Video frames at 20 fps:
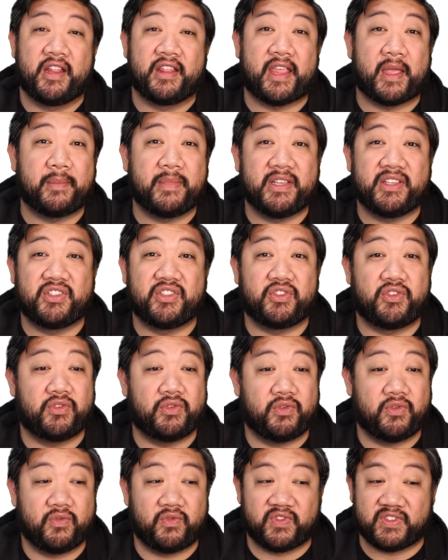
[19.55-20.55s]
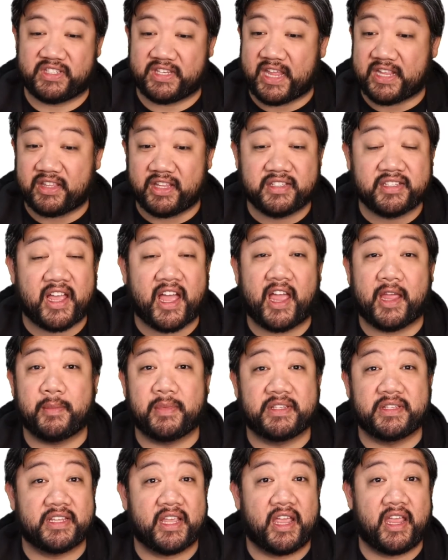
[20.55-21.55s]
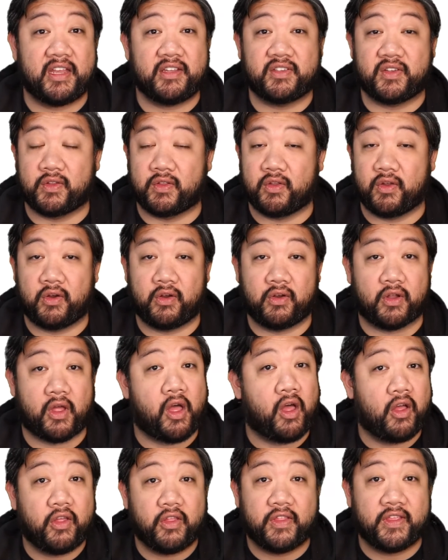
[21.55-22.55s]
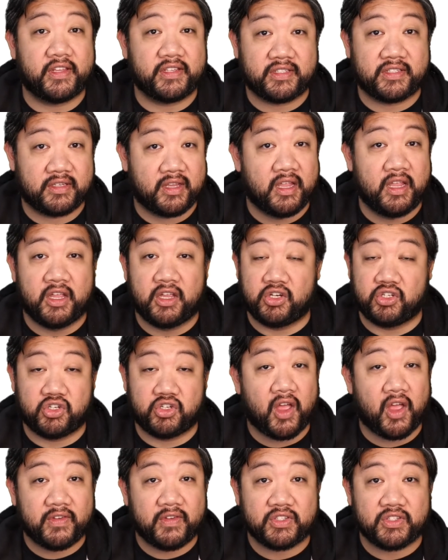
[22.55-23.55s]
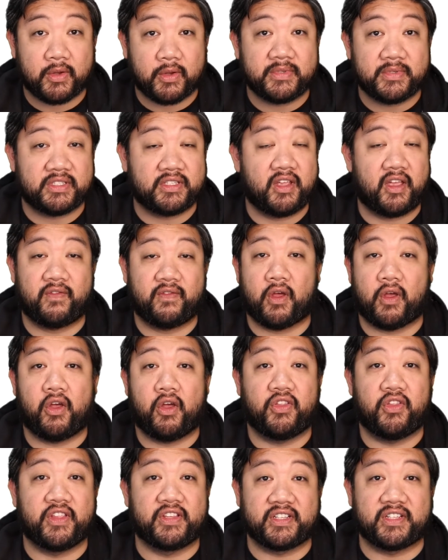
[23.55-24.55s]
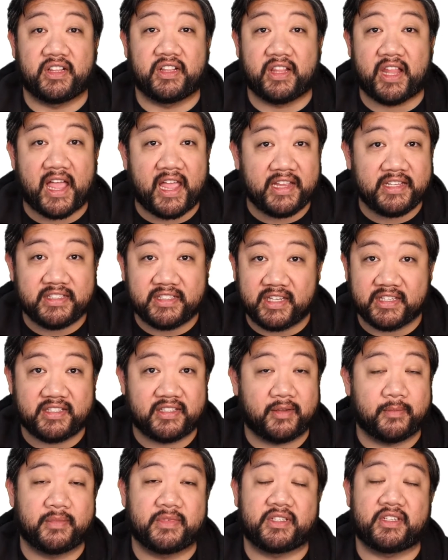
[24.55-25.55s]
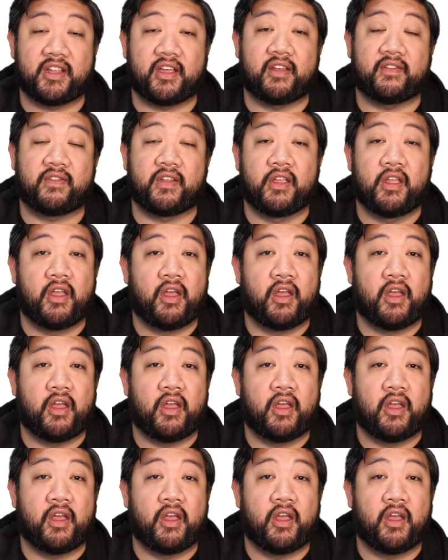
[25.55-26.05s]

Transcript: That means you've set the time aside to learn all this JavaScript stuff, all this glide system stuff,